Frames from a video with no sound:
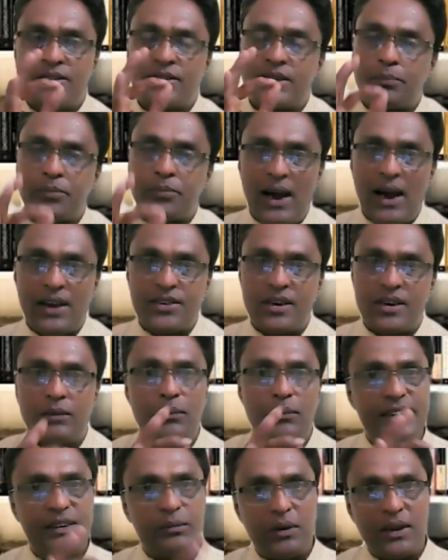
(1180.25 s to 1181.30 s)
subtraction,
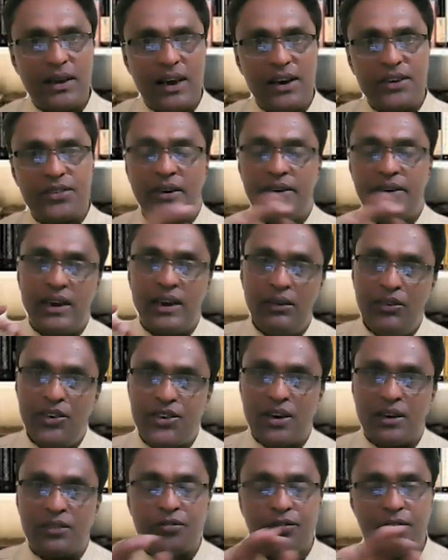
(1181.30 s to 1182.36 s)
multiplication,
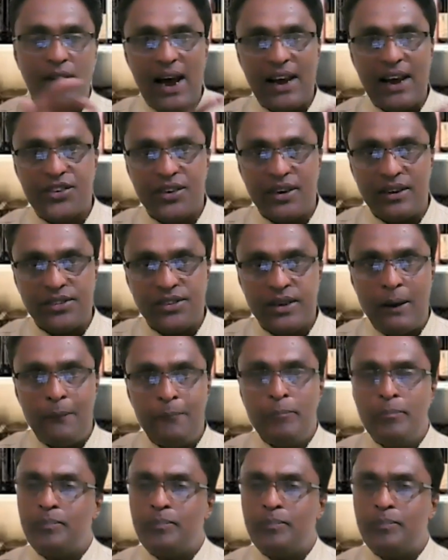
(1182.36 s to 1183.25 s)
division, fractions,